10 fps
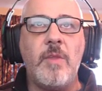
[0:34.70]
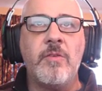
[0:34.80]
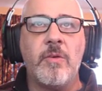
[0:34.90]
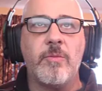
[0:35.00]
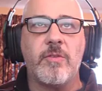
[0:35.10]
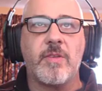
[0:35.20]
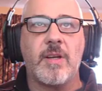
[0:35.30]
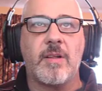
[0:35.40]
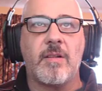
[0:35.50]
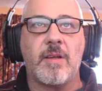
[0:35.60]
So I'm just
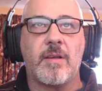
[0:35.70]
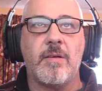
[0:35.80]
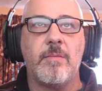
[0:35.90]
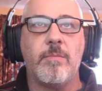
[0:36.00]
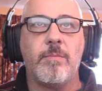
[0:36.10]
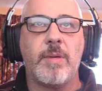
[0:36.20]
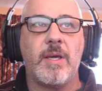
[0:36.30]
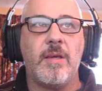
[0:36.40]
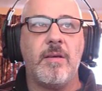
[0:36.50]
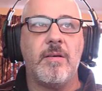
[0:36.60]
going to click
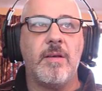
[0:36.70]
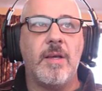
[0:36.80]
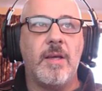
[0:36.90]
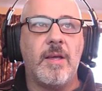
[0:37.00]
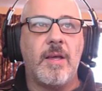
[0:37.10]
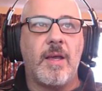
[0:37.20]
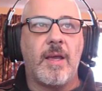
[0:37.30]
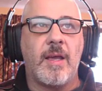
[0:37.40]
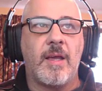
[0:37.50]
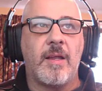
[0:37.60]
P,
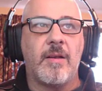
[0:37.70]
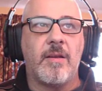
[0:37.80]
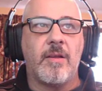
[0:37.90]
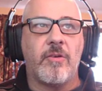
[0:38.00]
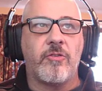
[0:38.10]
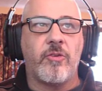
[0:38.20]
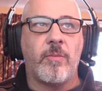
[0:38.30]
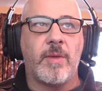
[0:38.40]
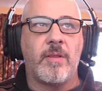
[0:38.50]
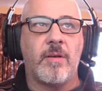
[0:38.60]
and it'll show
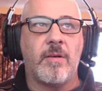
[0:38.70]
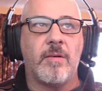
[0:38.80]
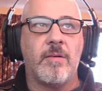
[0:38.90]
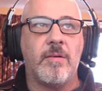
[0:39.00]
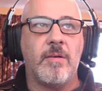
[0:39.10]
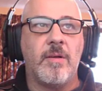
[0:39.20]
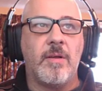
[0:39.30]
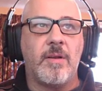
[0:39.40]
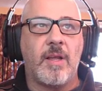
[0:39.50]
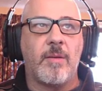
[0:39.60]
me the
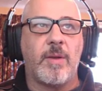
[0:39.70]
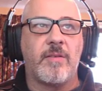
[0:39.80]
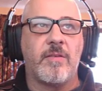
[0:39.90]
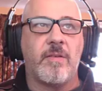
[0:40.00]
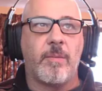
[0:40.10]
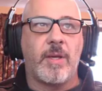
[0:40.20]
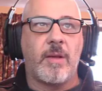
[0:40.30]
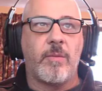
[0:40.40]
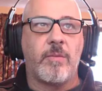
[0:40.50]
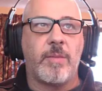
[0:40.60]
databases that
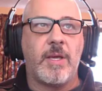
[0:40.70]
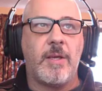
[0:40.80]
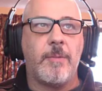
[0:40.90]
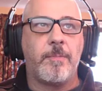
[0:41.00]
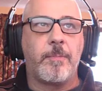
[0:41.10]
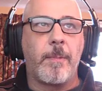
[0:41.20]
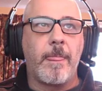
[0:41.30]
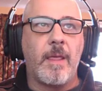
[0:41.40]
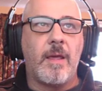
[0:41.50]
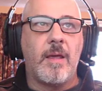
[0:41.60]
begin with P,
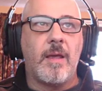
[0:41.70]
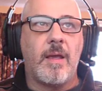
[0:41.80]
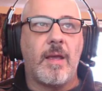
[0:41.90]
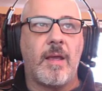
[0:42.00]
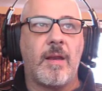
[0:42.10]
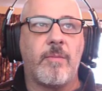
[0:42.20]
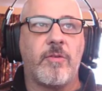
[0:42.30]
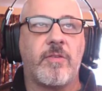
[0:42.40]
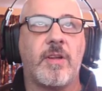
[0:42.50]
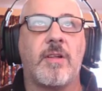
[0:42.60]
and I'm
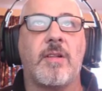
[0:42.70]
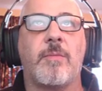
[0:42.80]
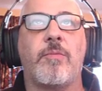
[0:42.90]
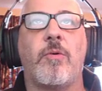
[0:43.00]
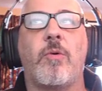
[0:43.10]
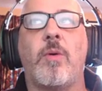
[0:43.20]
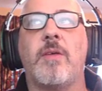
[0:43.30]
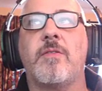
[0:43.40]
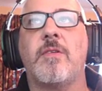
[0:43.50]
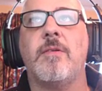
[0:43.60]
just going to click
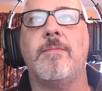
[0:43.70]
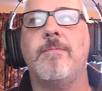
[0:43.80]
ProQuest.